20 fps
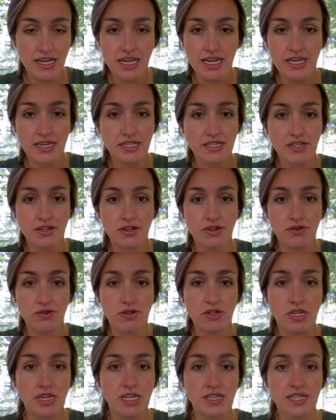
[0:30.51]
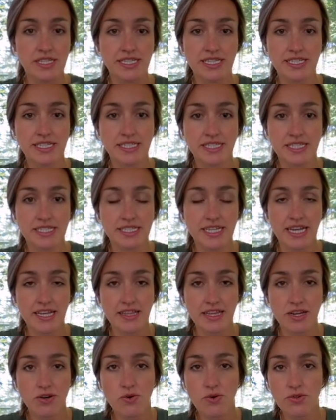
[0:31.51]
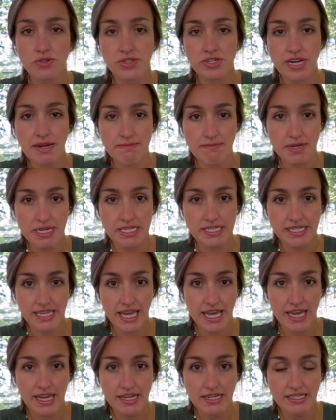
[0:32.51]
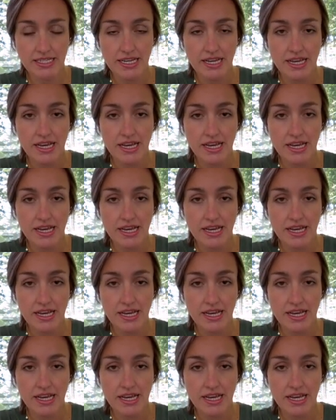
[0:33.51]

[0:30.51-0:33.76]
And, this isn't to say that older companies can't